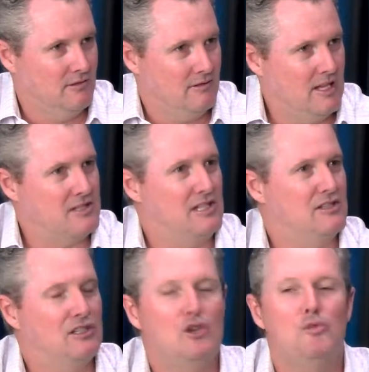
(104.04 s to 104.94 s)
There's these
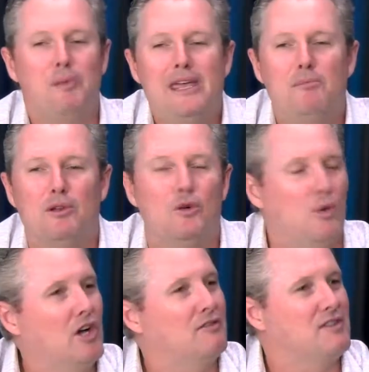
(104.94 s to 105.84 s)
2 people that
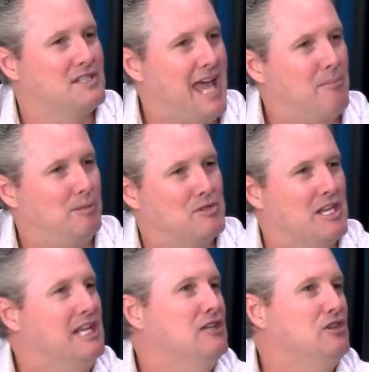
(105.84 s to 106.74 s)
work for Zappos
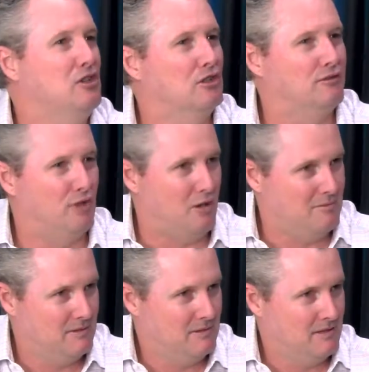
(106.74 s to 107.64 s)
in uniform,
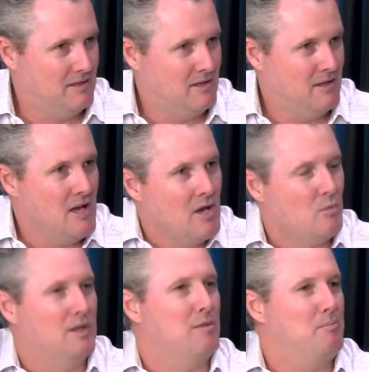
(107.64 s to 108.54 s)

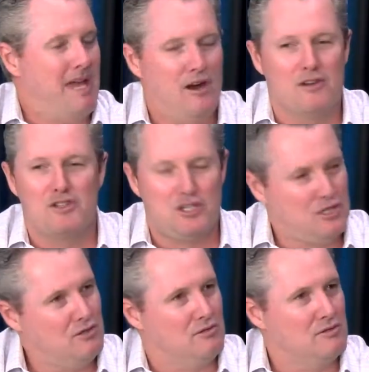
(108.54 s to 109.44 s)
with a pair of
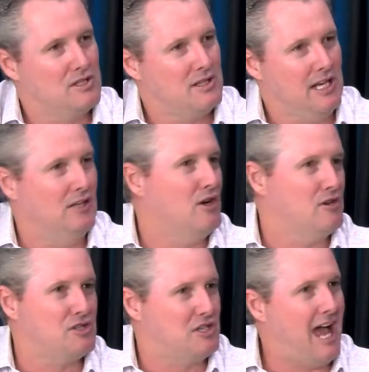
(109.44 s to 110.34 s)
shoes in her
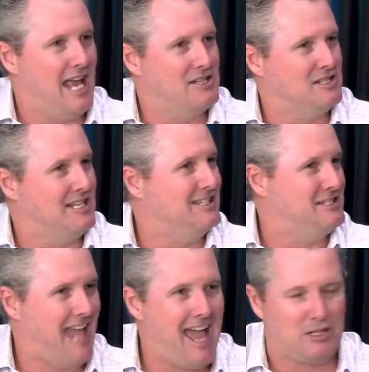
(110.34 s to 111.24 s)
size, the
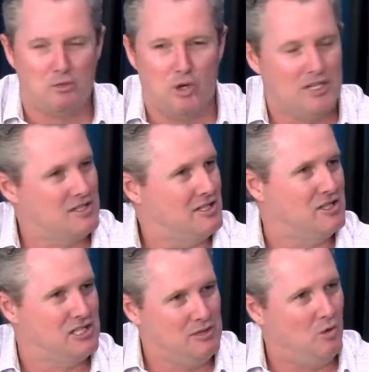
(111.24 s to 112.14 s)
exact ones that
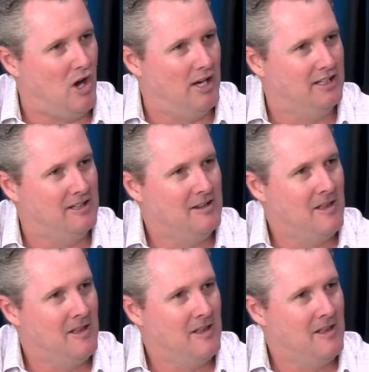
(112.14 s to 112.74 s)
she wanted,